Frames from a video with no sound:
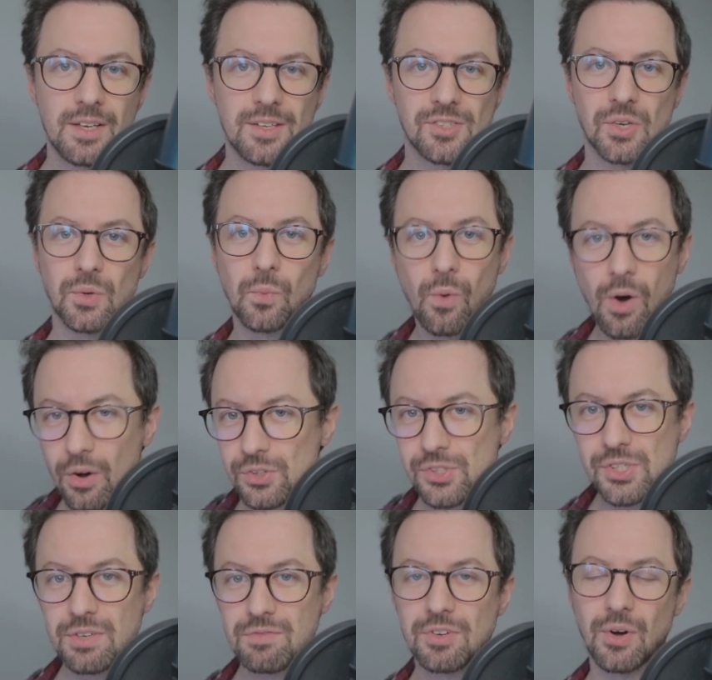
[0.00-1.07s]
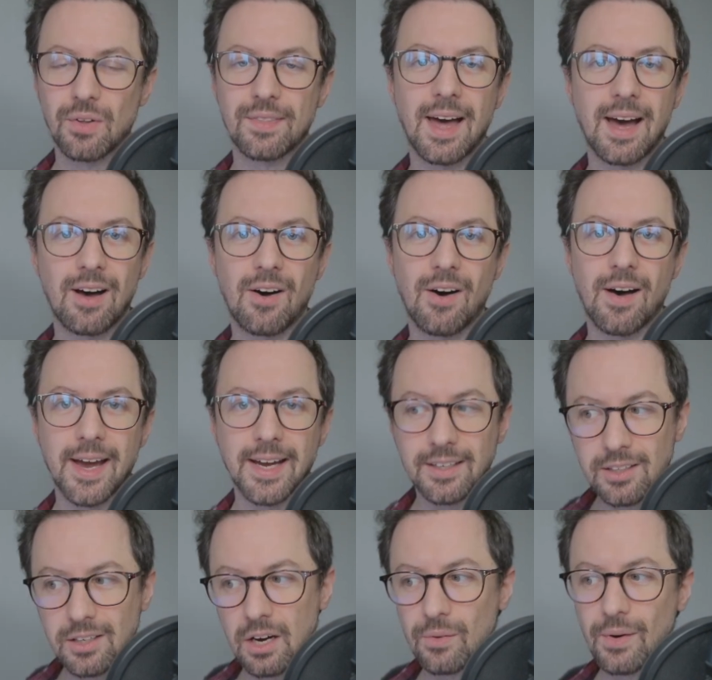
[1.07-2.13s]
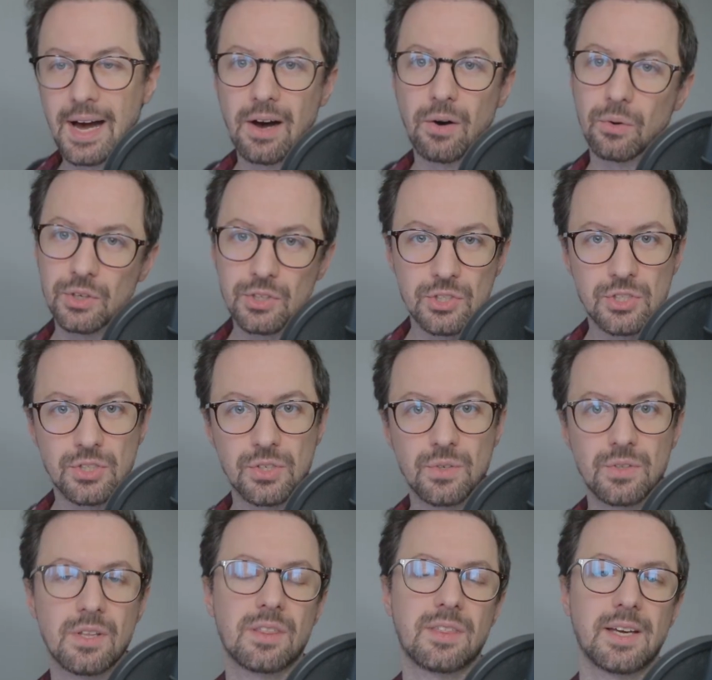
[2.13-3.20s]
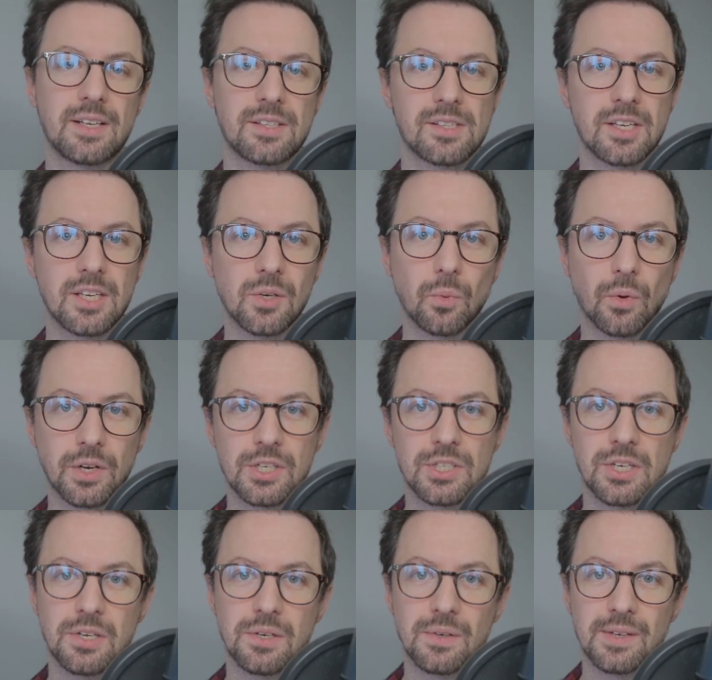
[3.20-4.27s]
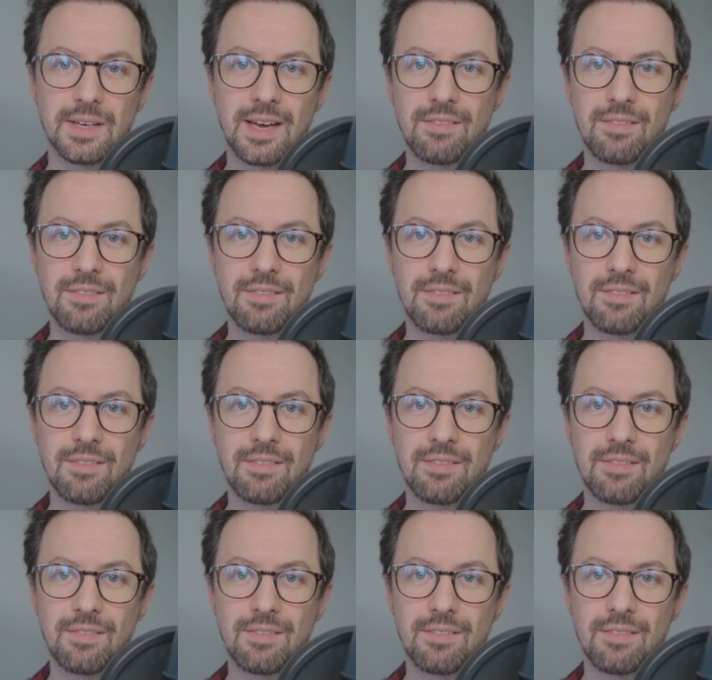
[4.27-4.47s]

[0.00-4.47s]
So whilst you've got that high, go out, do the things that you want to do.